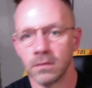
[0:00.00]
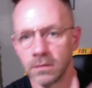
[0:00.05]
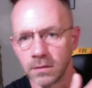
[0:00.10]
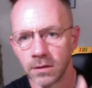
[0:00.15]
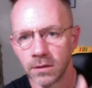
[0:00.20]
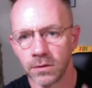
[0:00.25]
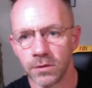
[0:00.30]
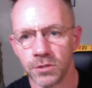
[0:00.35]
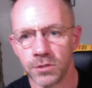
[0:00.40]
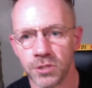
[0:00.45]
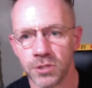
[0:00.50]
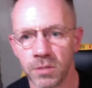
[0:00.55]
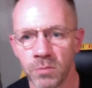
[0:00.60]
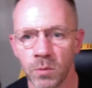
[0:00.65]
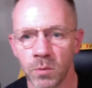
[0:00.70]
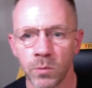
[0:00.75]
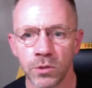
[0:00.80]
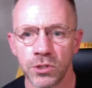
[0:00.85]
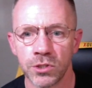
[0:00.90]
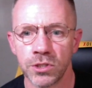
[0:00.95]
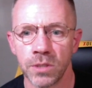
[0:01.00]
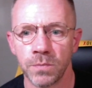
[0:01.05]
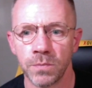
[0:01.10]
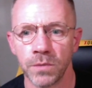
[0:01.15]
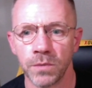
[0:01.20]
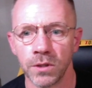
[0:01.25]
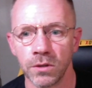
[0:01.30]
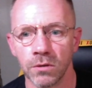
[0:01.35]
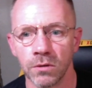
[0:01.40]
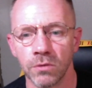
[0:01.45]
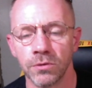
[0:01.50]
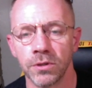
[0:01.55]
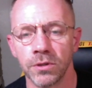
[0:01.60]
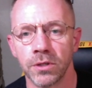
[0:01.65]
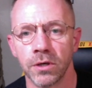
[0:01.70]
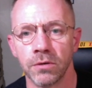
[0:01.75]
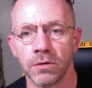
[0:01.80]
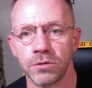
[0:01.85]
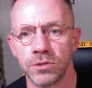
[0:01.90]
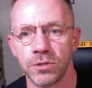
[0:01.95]
The gym membership that you only
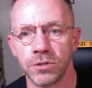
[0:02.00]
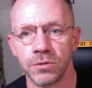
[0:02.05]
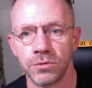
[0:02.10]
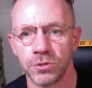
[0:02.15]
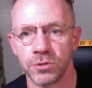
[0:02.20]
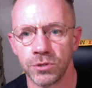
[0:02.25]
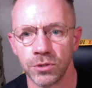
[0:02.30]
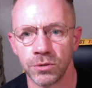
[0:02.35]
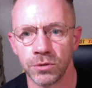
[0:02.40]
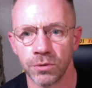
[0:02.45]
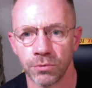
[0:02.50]
go to two